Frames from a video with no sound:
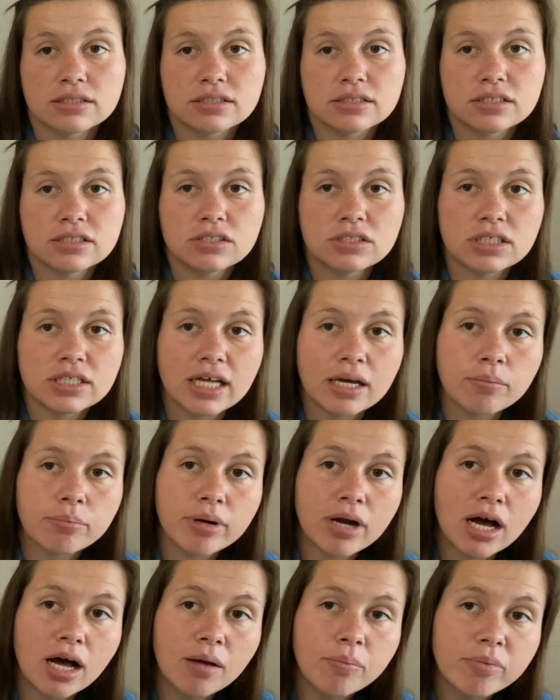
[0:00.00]
Do you see that
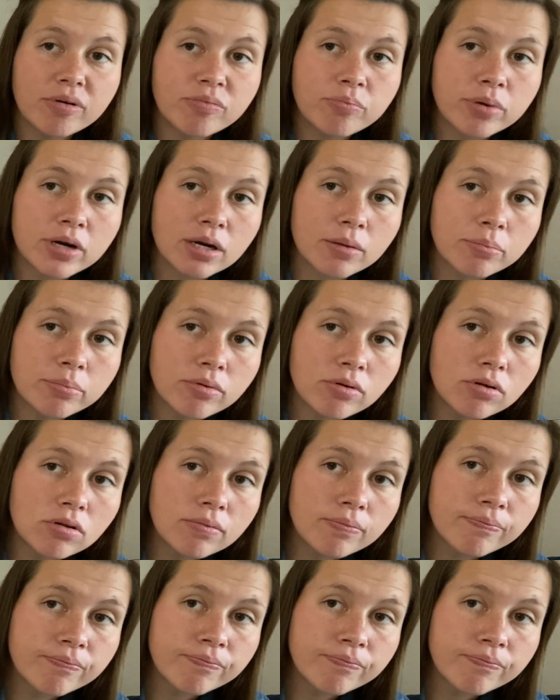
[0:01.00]
pop of purple?